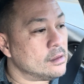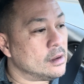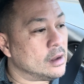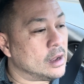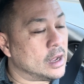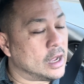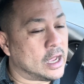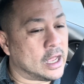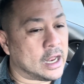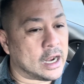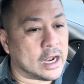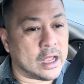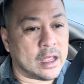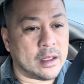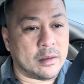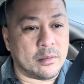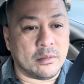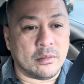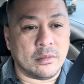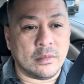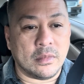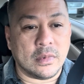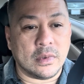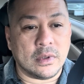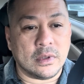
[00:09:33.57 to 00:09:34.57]
And
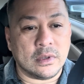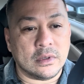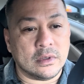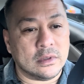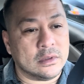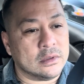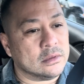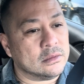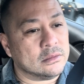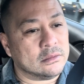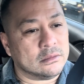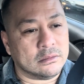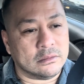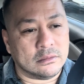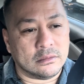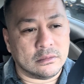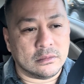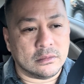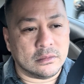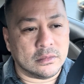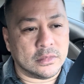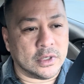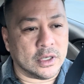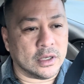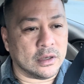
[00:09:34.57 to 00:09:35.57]
I'm
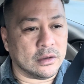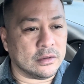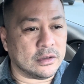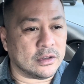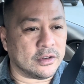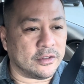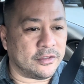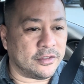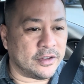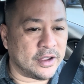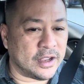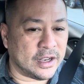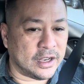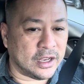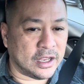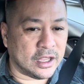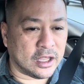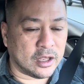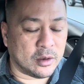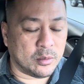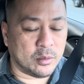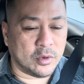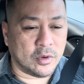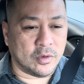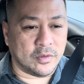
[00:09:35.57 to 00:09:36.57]
defending
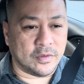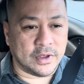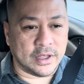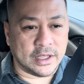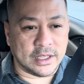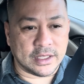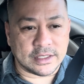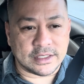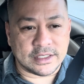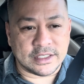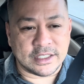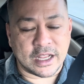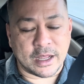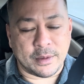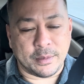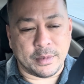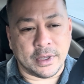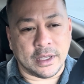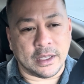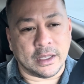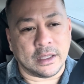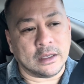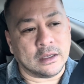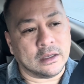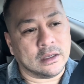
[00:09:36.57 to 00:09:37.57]
and moving and
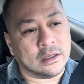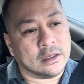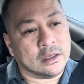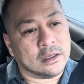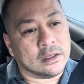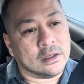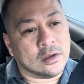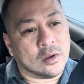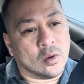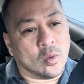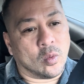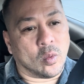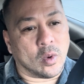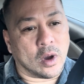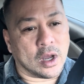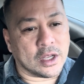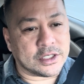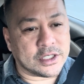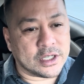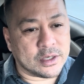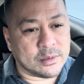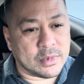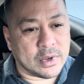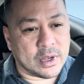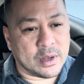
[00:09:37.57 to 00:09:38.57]
stepping and
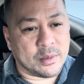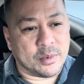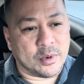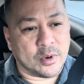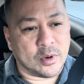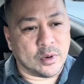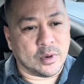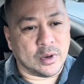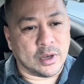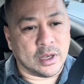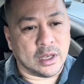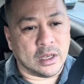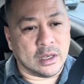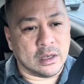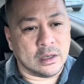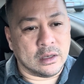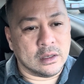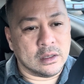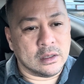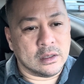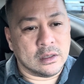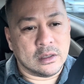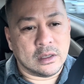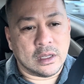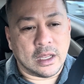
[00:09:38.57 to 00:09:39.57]
watching my opponent,
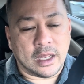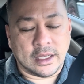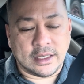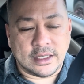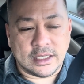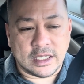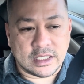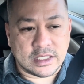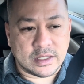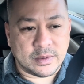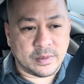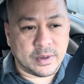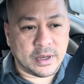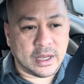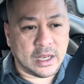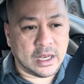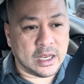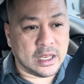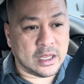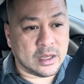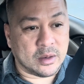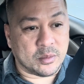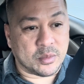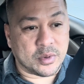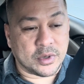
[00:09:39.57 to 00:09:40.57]

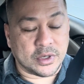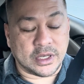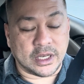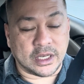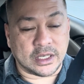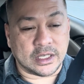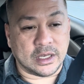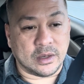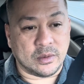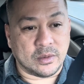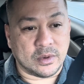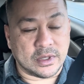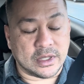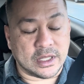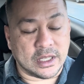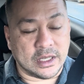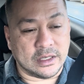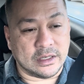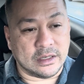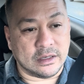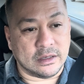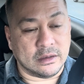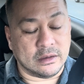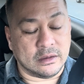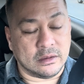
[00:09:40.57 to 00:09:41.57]
anticipating and predicting what they
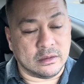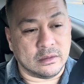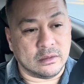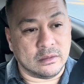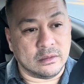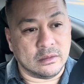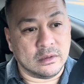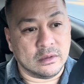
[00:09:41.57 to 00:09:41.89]
do.